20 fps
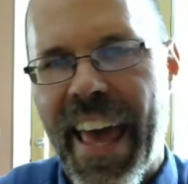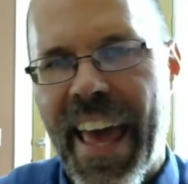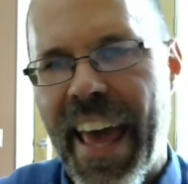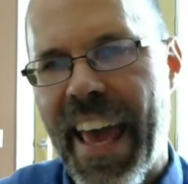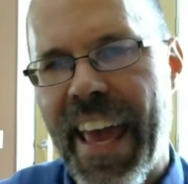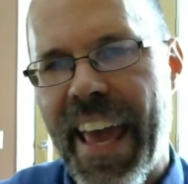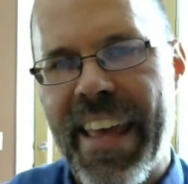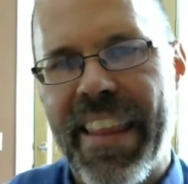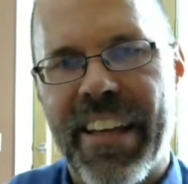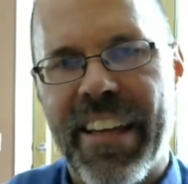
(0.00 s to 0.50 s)

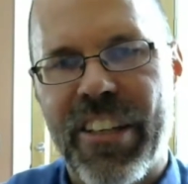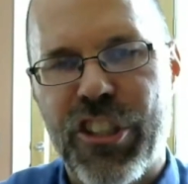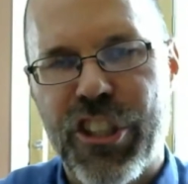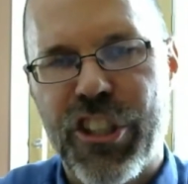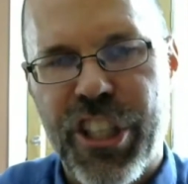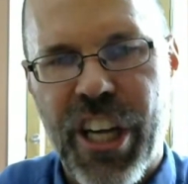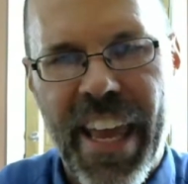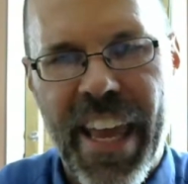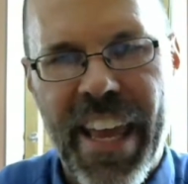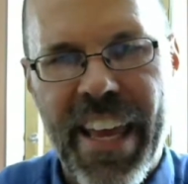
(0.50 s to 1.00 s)
hey, the
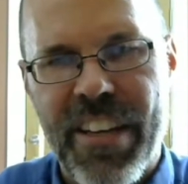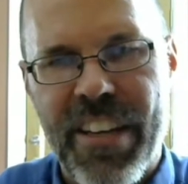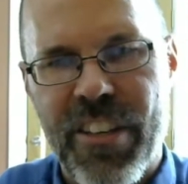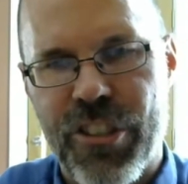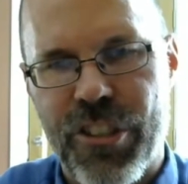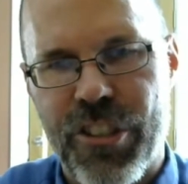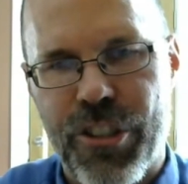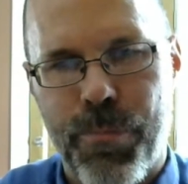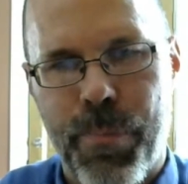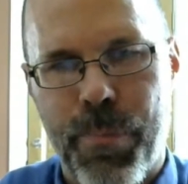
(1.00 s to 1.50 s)

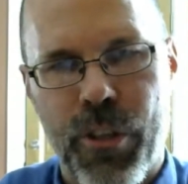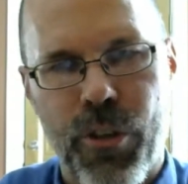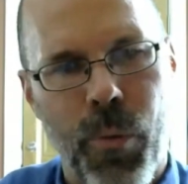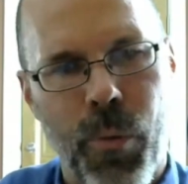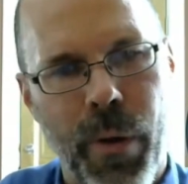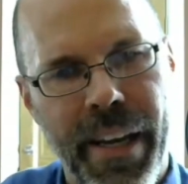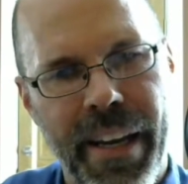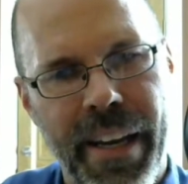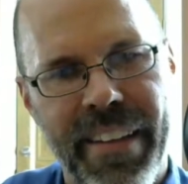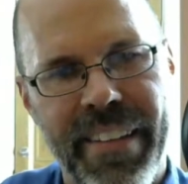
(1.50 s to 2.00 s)
change
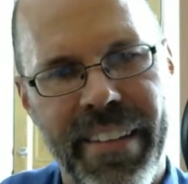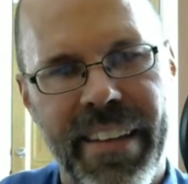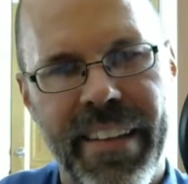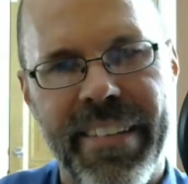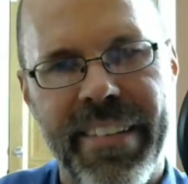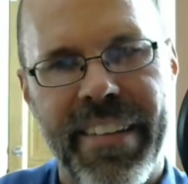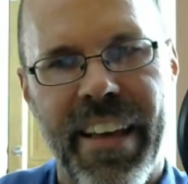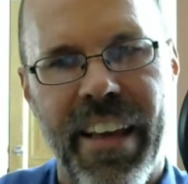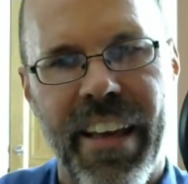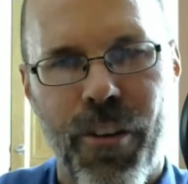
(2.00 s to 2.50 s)
between
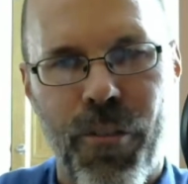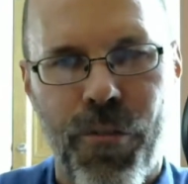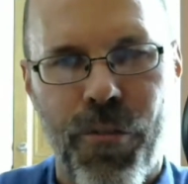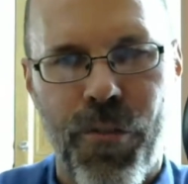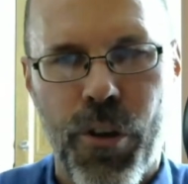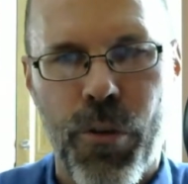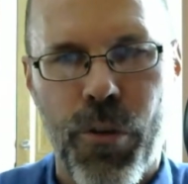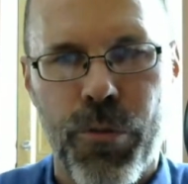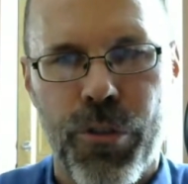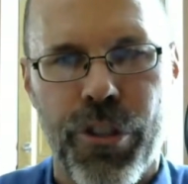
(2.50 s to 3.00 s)
existing and
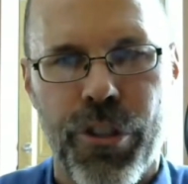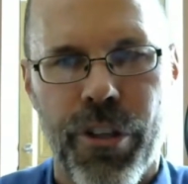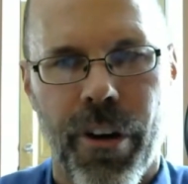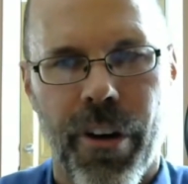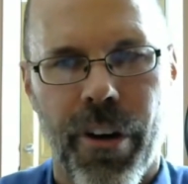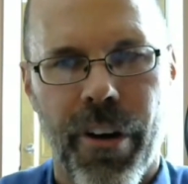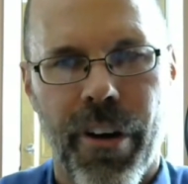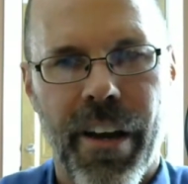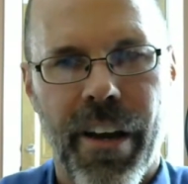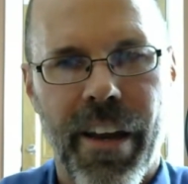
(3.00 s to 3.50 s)
future,